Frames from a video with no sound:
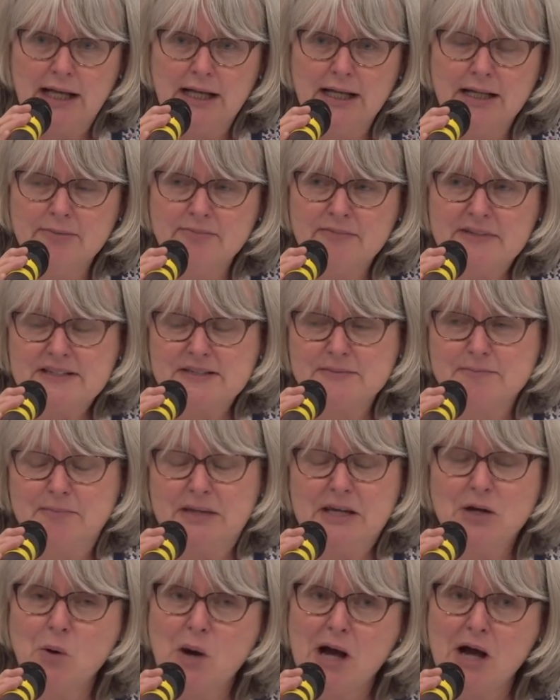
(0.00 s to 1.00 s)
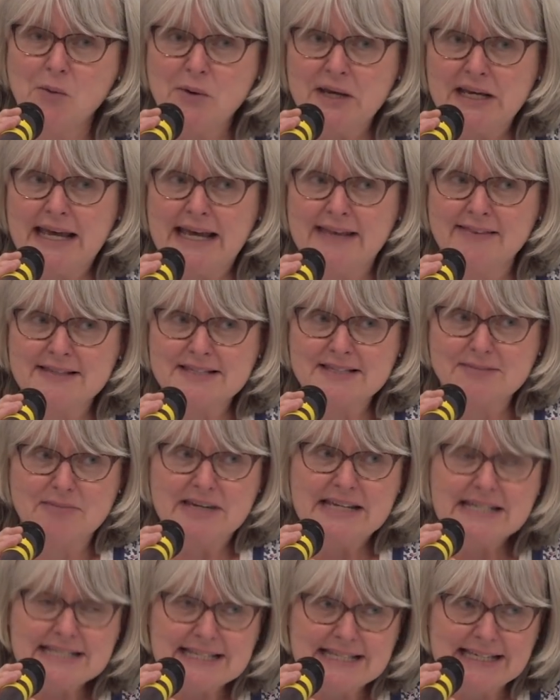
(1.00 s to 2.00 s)
It's been quite a week getting this
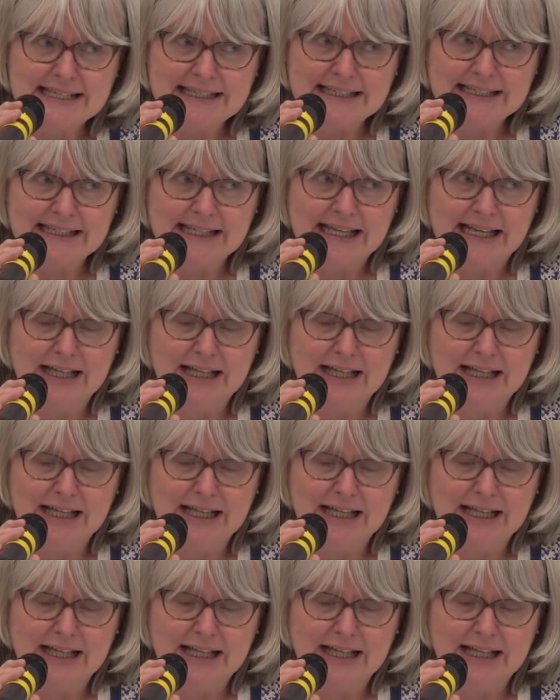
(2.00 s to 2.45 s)
meeting,